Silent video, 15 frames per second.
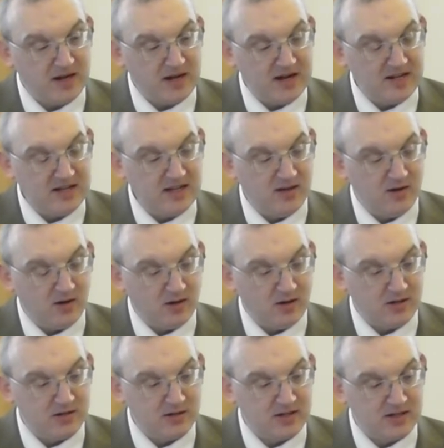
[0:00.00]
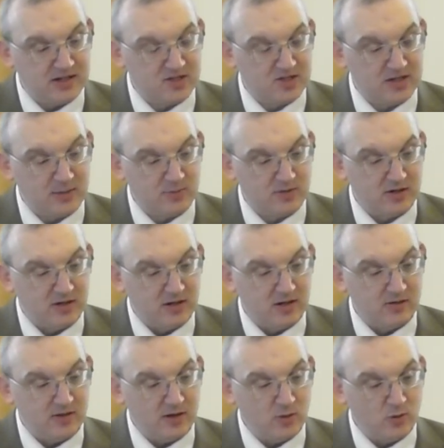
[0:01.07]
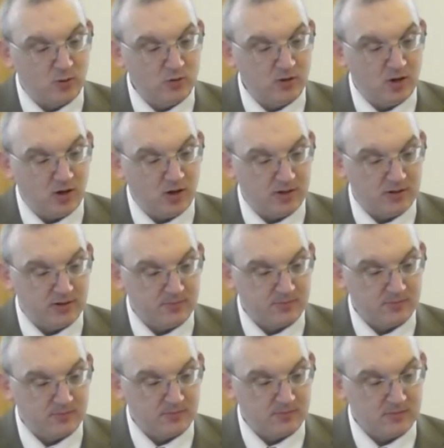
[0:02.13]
any god except their own God.